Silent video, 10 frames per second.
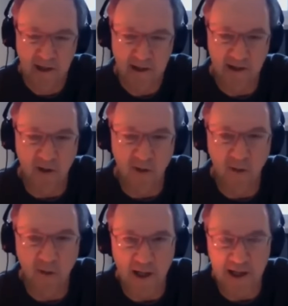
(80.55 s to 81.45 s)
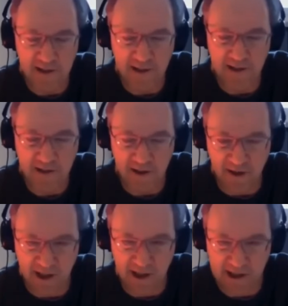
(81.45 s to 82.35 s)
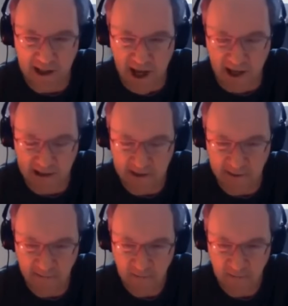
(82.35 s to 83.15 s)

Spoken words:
So what is the surrogate test?